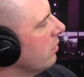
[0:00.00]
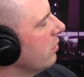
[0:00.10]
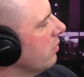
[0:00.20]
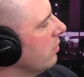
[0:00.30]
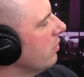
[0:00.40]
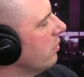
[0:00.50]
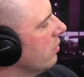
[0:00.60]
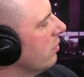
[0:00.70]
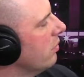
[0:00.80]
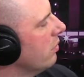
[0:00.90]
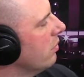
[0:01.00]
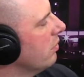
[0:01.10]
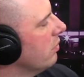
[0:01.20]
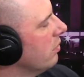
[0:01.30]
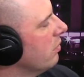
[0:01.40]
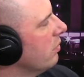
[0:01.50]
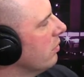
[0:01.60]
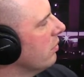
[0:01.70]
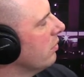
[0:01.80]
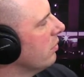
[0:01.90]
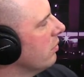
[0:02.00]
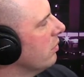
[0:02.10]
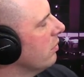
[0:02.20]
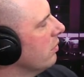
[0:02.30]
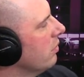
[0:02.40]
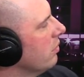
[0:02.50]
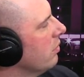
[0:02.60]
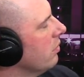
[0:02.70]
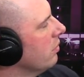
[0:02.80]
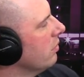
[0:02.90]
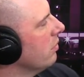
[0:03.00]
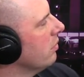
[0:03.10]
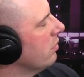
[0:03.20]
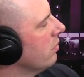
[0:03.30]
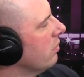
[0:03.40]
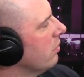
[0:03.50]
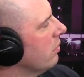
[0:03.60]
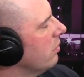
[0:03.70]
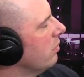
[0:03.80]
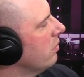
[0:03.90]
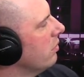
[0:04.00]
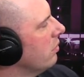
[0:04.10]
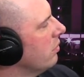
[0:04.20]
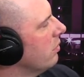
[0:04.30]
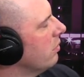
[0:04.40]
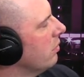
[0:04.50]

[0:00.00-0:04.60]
No words are spoken by the person on screen.